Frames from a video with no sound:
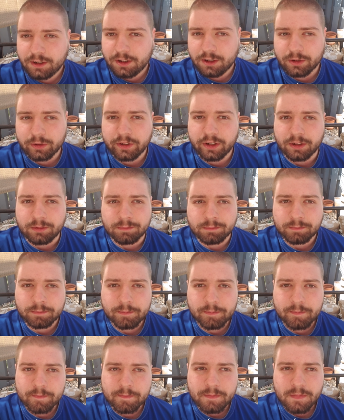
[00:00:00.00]
Okay,
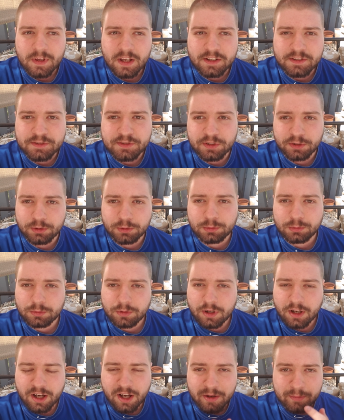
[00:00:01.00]

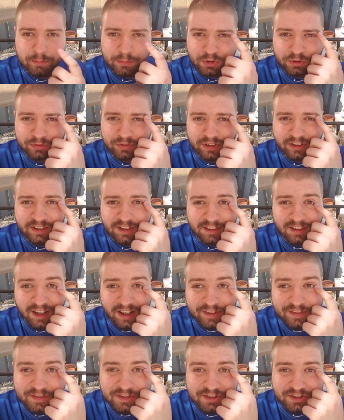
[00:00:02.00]
so I'm moving the
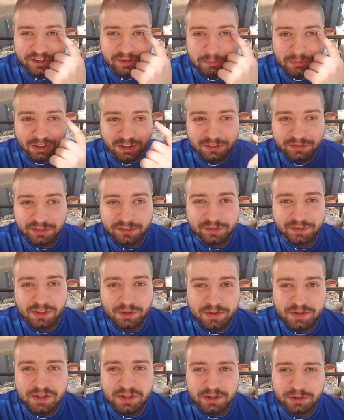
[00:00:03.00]
live stream off of
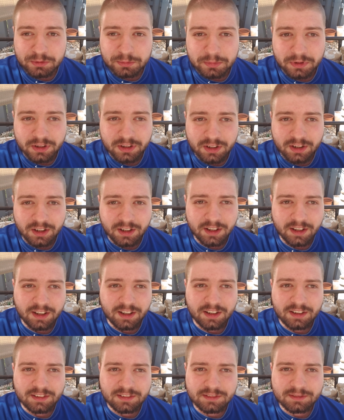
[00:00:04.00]
YouTube.
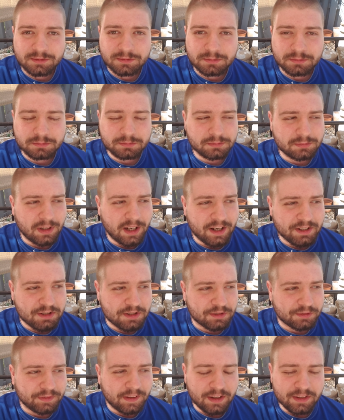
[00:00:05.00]
Uh, I
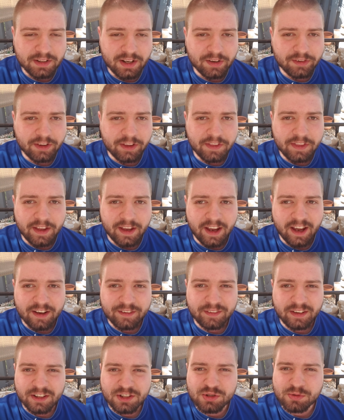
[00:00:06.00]
just found out that they
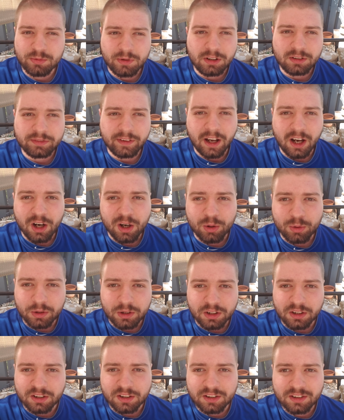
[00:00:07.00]
have a 12
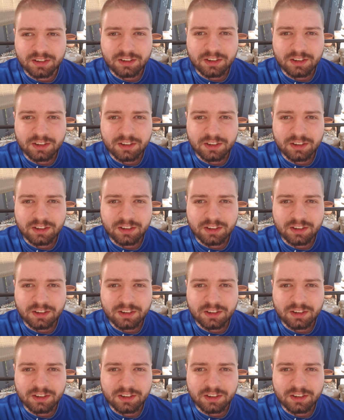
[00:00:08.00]
hour